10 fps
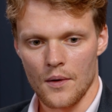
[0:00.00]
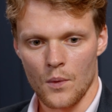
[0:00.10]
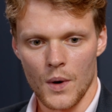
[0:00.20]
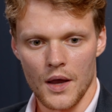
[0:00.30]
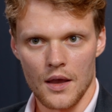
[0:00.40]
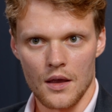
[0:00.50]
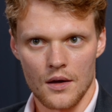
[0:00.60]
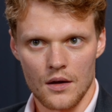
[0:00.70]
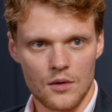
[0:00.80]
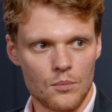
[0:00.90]

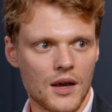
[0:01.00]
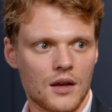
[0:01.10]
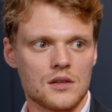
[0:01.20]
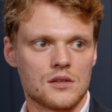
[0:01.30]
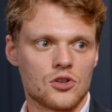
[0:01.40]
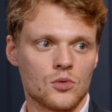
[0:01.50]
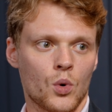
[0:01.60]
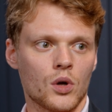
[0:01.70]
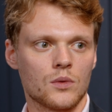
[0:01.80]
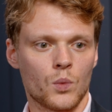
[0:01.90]
we make a decision
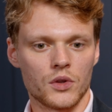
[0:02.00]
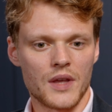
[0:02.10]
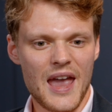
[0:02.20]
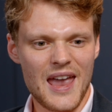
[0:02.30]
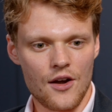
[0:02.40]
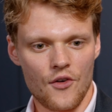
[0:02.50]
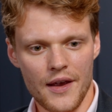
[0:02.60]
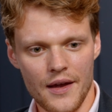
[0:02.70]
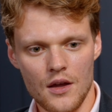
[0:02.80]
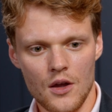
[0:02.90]
what
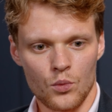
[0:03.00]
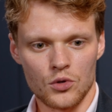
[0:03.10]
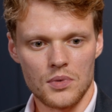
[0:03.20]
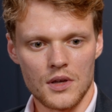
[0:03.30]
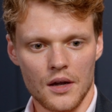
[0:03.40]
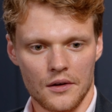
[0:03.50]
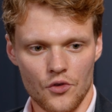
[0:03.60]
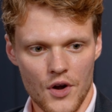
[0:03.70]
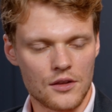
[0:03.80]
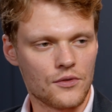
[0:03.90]
area would be a
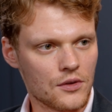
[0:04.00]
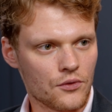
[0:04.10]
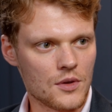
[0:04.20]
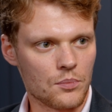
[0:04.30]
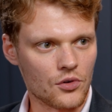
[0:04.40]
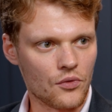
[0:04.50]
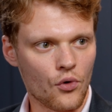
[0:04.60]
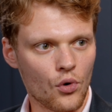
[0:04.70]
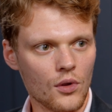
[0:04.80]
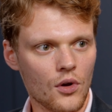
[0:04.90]
great fit for the
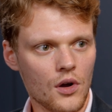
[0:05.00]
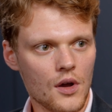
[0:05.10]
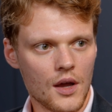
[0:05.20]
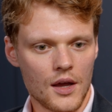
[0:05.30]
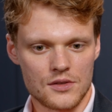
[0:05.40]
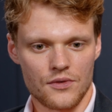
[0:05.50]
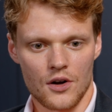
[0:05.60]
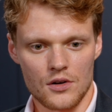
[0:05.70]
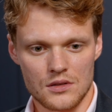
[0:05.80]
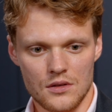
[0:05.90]
portfolio as
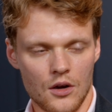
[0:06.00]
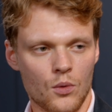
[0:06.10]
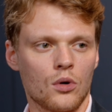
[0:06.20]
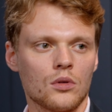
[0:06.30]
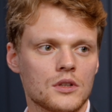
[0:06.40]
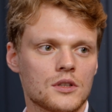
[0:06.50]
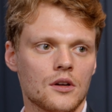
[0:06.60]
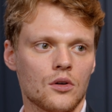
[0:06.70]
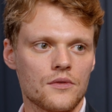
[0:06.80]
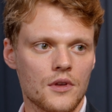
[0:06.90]
far as the
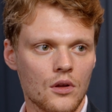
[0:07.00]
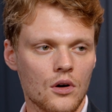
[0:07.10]
quality of the